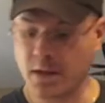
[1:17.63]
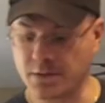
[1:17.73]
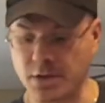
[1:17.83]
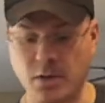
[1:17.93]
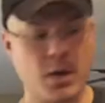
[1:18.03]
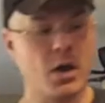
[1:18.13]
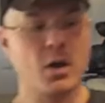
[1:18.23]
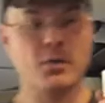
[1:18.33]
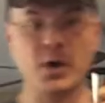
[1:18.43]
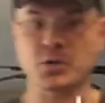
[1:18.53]
So,
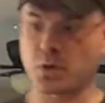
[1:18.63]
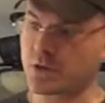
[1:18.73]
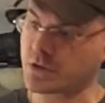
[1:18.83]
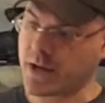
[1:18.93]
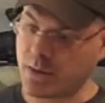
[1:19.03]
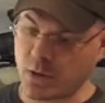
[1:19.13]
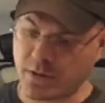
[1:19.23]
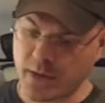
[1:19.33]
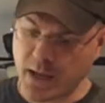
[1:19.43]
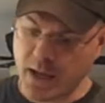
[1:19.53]
first we're going to start out
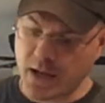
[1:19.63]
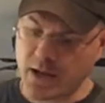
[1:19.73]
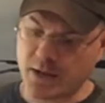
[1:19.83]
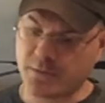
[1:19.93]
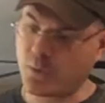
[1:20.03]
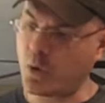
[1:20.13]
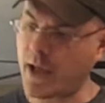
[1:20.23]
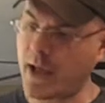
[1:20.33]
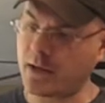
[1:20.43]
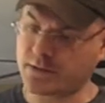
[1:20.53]
with a full
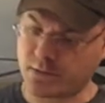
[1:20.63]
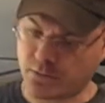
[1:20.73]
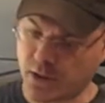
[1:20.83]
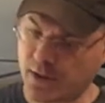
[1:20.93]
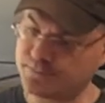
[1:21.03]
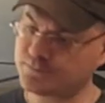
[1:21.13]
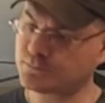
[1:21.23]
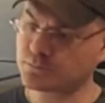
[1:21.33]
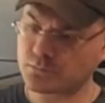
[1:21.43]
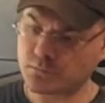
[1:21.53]
ounce of rum.
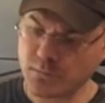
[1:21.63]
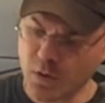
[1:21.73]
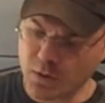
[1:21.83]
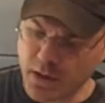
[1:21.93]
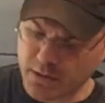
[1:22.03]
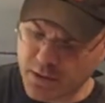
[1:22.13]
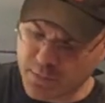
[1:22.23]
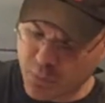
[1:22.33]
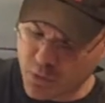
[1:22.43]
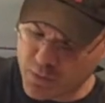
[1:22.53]
We've got a nice
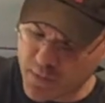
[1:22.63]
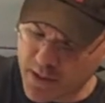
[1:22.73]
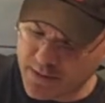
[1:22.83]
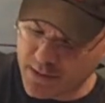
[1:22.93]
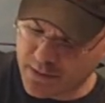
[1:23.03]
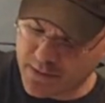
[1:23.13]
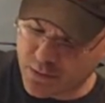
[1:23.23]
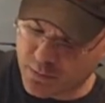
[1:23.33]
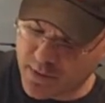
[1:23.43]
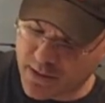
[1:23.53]
pour spout here. These
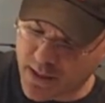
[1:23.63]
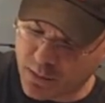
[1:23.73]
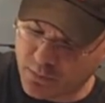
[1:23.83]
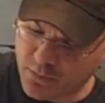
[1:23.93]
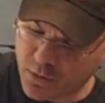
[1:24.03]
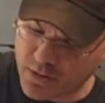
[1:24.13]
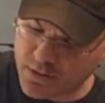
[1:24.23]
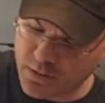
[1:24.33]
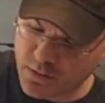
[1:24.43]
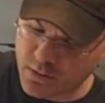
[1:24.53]
are a big help for us.